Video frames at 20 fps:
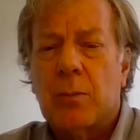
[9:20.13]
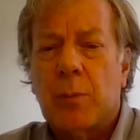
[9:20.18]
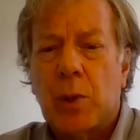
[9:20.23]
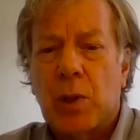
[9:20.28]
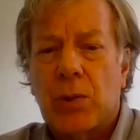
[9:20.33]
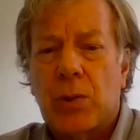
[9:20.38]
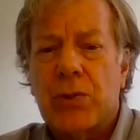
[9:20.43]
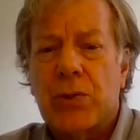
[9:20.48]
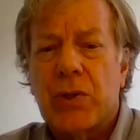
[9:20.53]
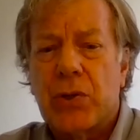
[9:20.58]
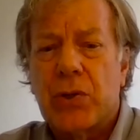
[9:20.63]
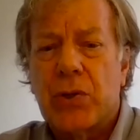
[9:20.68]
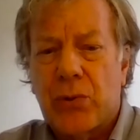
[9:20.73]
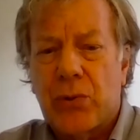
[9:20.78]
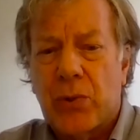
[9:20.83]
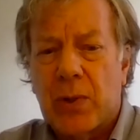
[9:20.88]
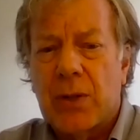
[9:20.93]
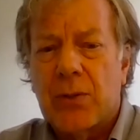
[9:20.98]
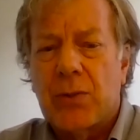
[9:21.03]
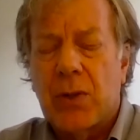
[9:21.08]
but also
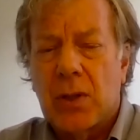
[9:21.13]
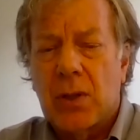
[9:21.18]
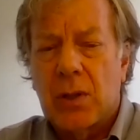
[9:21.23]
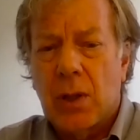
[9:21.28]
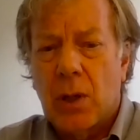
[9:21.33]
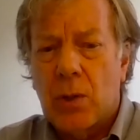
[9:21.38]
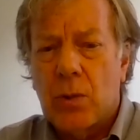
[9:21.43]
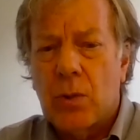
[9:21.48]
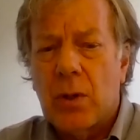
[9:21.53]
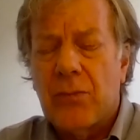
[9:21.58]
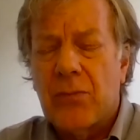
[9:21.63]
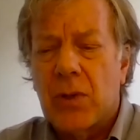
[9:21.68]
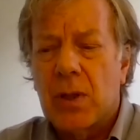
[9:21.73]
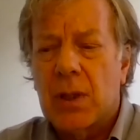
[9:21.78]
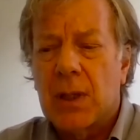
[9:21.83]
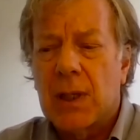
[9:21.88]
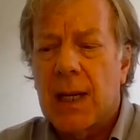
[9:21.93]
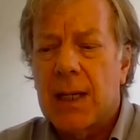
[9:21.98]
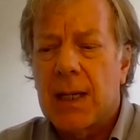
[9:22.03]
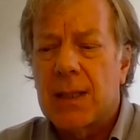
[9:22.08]
throughout the whole of the
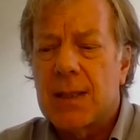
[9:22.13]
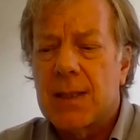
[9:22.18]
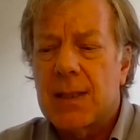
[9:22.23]
United